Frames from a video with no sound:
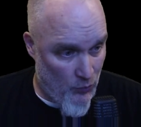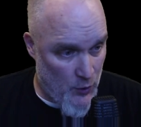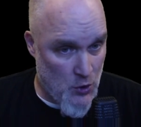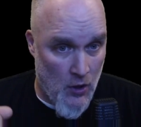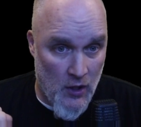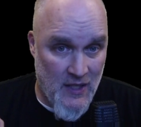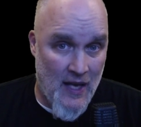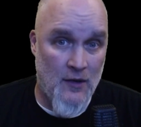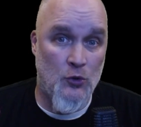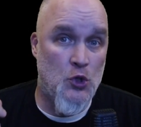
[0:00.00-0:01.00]
Charlie
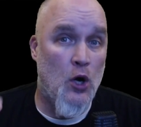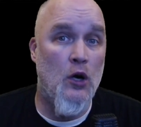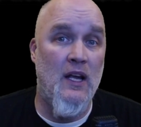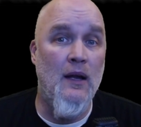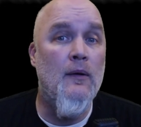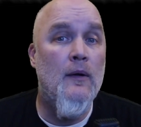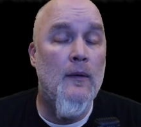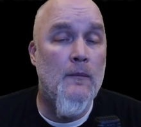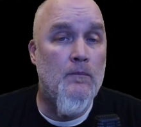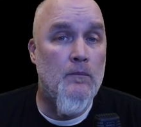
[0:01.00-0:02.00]
Daniel Charlie
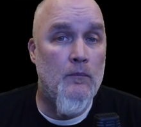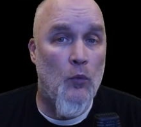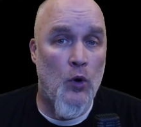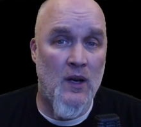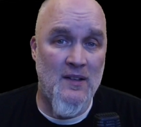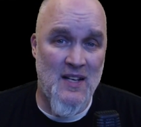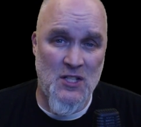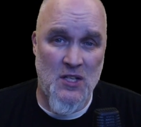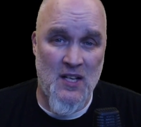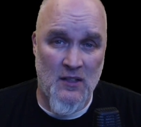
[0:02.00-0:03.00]

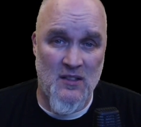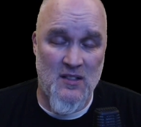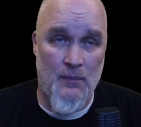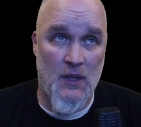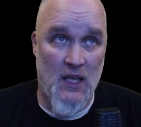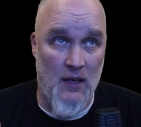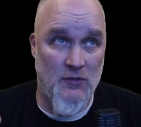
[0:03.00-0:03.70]
organization tells us to believe.